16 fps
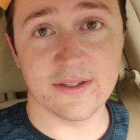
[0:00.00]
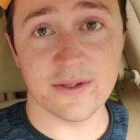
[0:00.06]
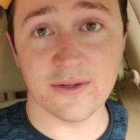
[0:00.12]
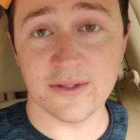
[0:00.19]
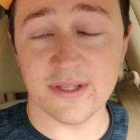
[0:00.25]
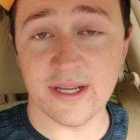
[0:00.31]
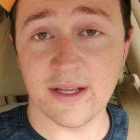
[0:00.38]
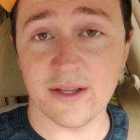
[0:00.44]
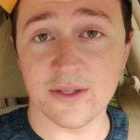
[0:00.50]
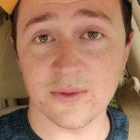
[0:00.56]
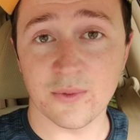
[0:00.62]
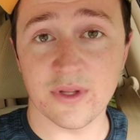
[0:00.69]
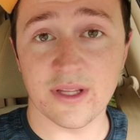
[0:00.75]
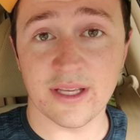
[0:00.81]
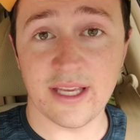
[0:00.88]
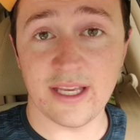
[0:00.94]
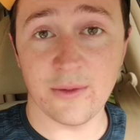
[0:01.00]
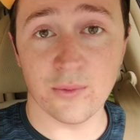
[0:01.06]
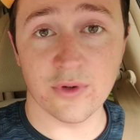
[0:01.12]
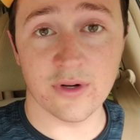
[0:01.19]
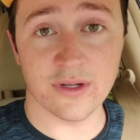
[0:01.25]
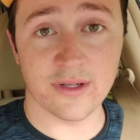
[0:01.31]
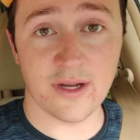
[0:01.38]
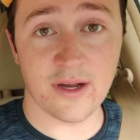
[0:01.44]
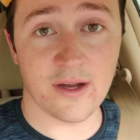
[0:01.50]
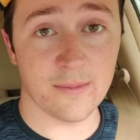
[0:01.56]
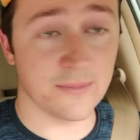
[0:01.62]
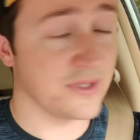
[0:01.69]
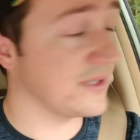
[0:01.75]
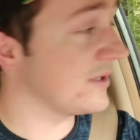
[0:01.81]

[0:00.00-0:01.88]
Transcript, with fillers: certain sales with the keyword comes.